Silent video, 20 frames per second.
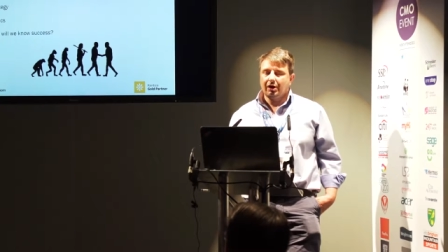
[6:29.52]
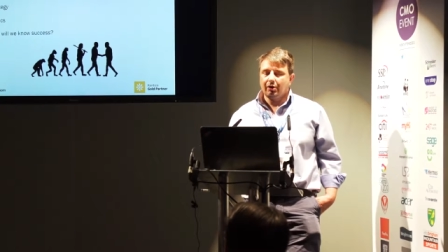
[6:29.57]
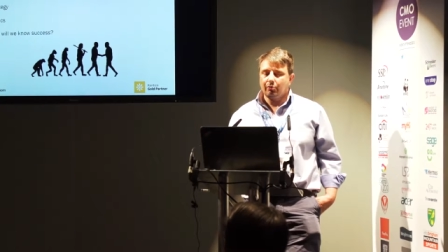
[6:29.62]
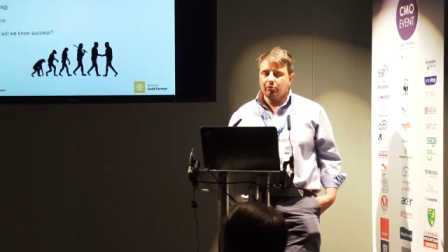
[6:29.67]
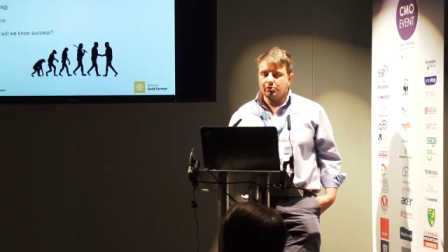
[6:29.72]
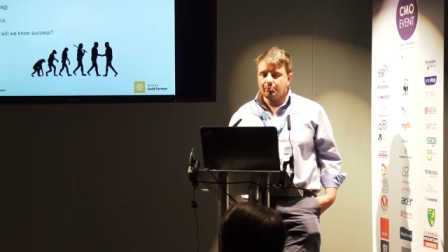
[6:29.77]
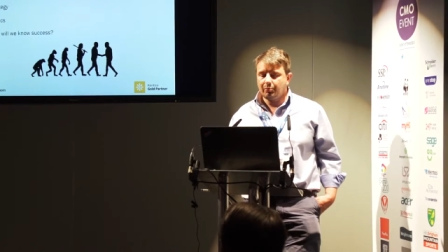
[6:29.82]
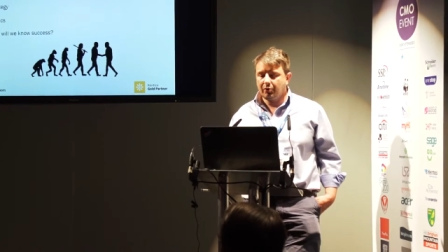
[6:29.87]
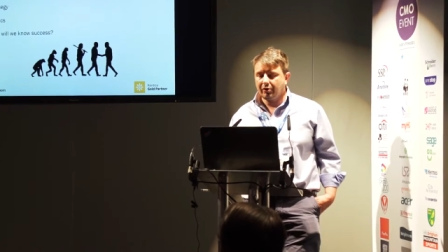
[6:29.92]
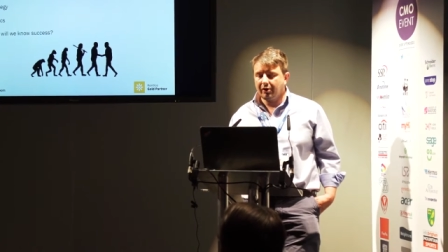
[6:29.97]
it
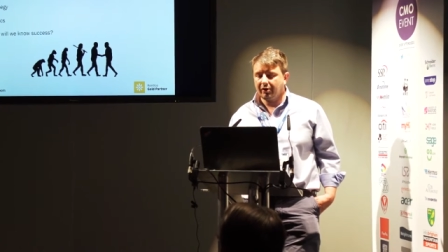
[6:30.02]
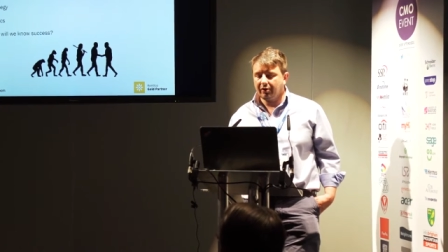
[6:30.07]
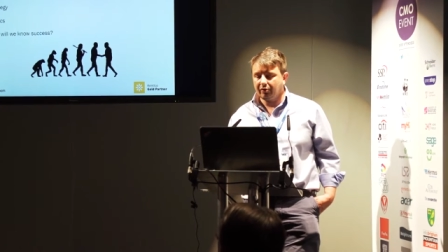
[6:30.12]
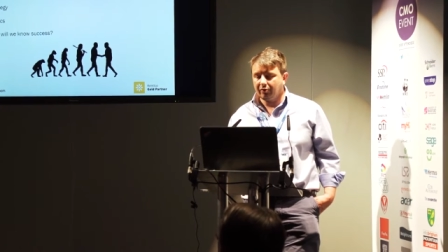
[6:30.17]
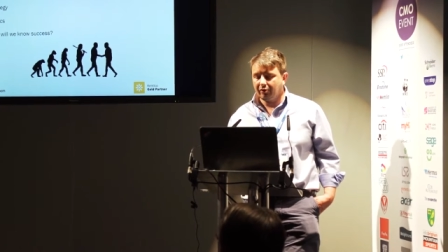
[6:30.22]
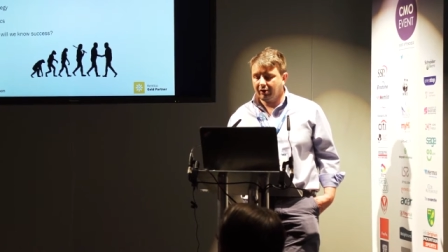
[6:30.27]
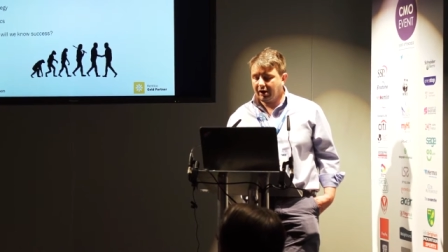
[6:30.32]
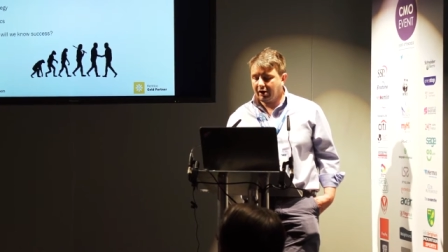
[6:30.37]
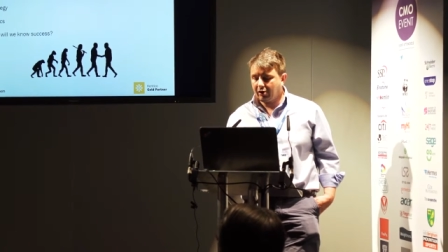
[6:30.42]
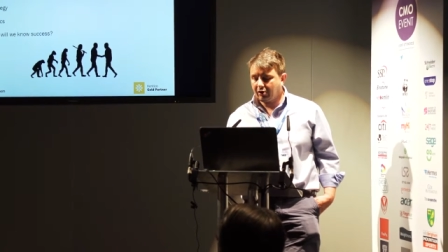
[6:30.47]
was put under?
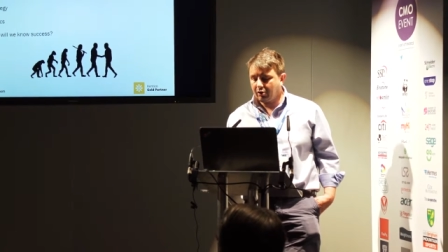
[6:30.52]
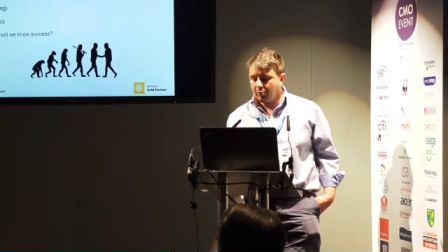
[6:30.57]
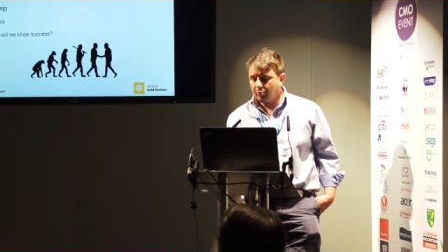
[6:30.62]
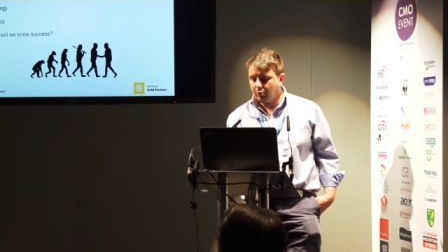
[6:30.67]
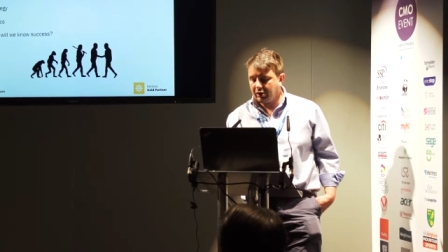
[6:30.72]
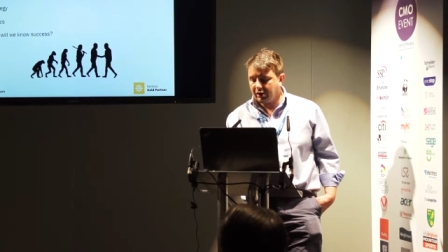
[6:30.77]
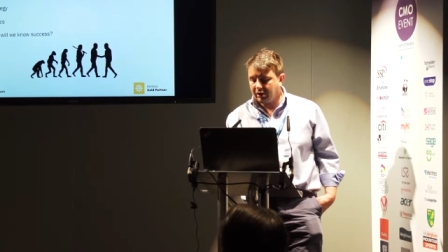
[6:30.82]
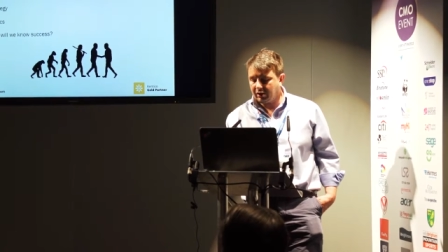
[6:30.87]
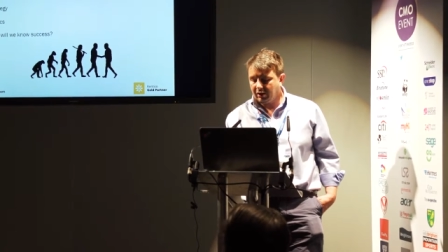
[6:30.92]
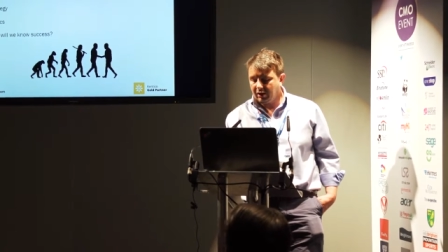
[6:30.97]
And how can
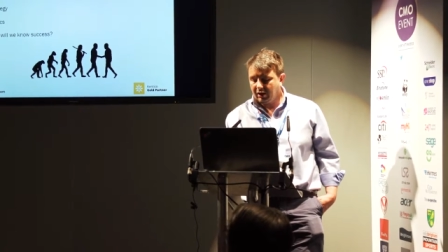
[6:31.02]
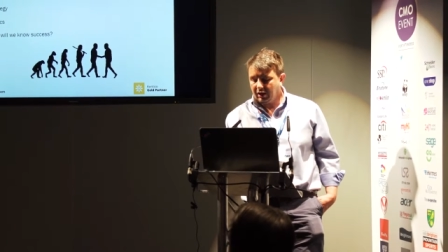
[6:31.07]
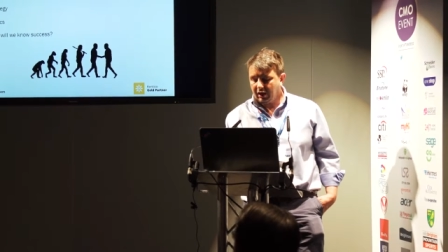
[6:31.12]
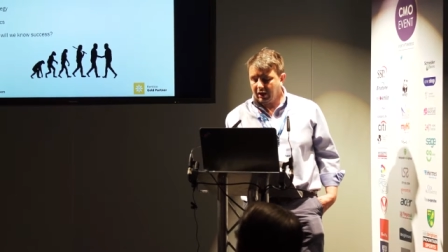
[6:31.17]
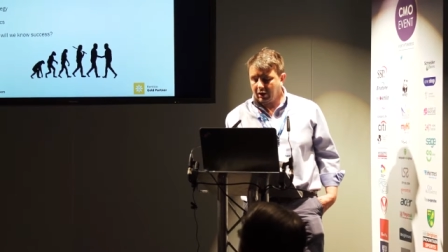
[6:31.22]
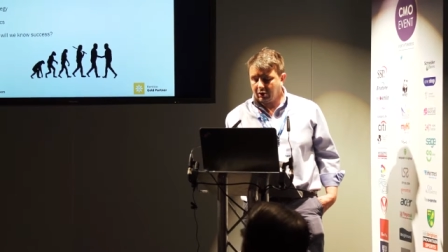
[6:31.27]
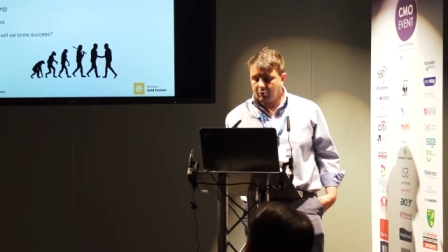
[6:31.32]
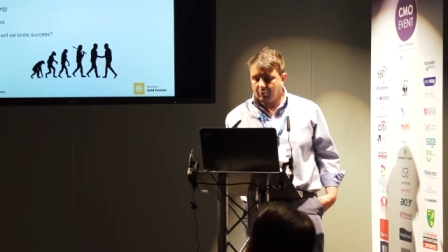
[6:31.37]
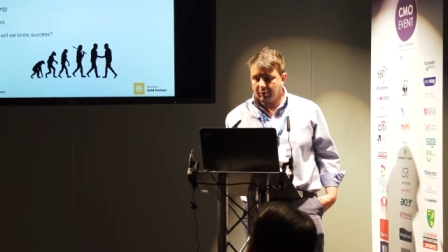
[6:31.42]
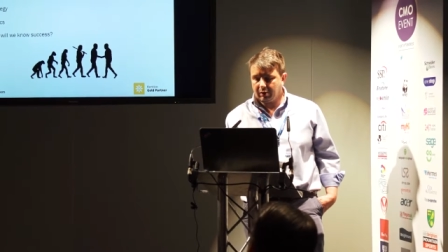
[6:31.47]
we,
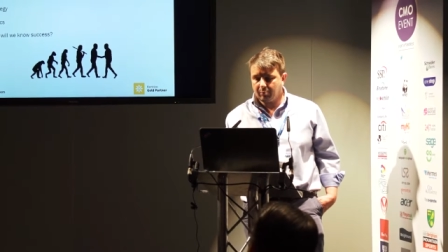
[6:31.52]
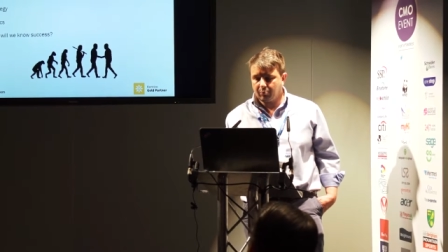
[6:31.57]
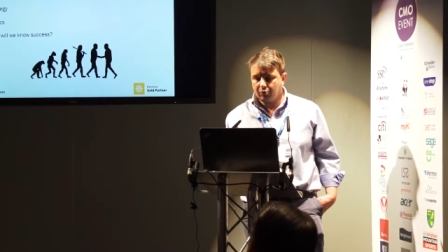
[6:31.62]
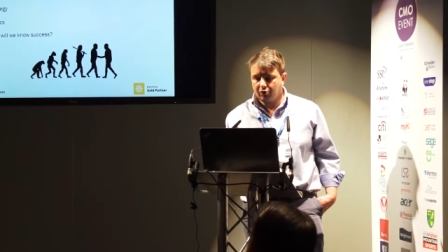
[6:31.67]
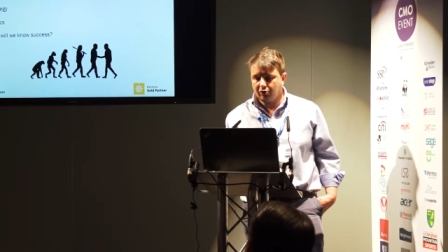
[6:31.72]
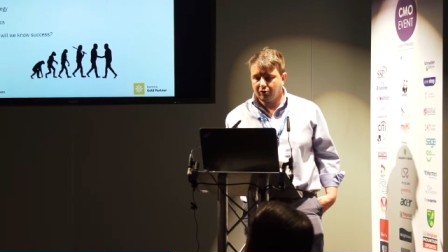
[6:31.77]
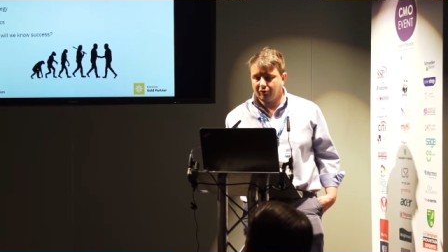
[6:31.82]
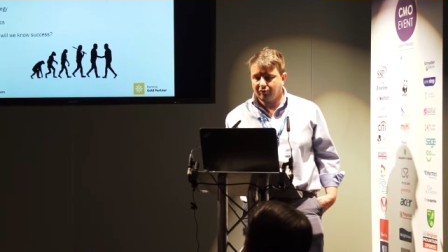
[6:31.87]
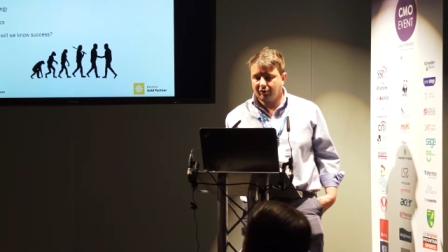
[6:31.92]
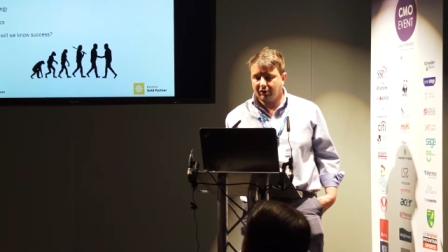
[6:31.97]
how can we
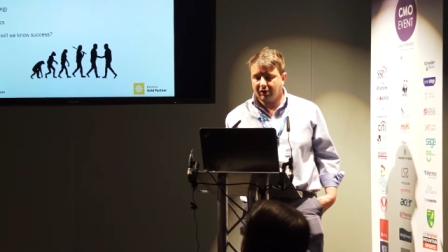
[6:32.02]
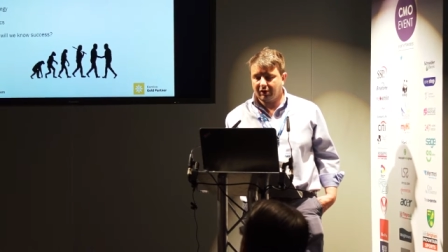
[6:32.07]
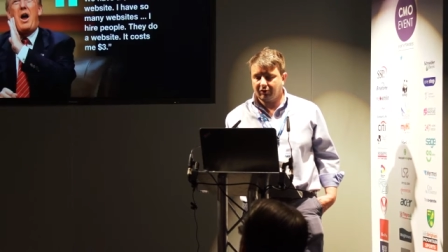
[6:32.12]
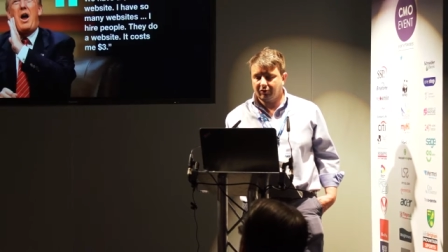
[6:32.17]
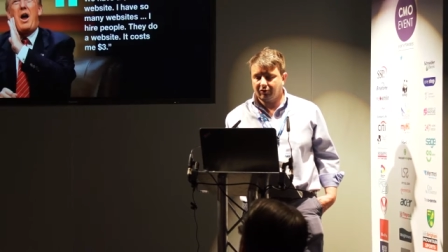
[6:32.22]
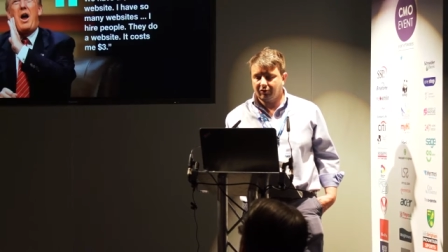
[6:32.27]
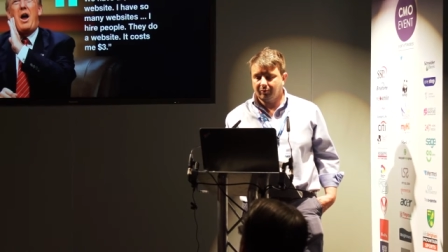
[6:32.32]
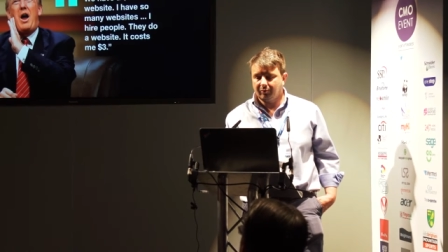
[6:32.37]
improve that?